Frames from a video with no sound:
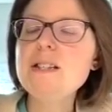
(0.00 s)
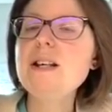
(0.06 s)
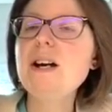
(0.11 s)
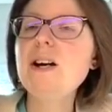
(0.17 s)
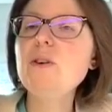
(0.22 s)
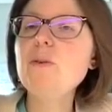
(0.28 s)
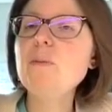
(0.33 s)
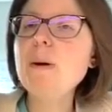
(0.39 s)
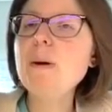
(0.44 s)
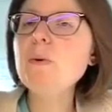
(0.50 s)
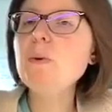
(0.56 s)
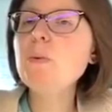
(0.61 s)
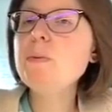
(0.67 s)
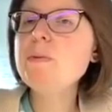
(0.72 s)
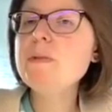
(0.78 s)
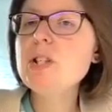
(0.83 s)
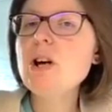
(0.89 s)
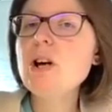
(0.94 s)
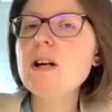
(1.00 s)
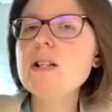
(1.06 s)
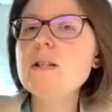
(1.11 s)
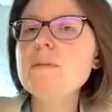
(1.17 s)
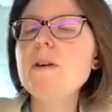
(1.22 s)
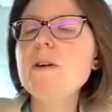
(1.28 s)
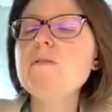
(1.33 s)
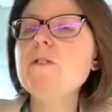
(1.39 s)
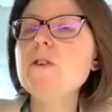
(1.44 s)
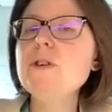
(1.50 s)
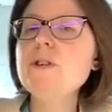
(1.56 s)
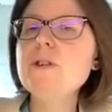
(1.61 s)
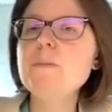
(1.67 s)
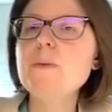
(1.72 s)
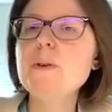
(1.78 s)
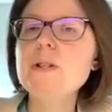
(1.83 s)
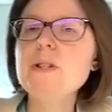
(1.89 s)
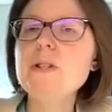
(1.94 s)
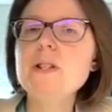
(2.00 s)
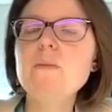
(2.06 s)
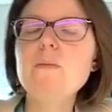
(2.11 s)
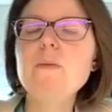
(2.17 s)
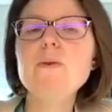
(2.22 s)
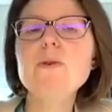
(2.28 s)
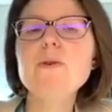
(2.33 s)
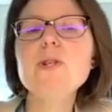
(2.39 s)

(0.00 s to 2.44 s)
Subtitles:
now you remember when we talked about vertebrates and we were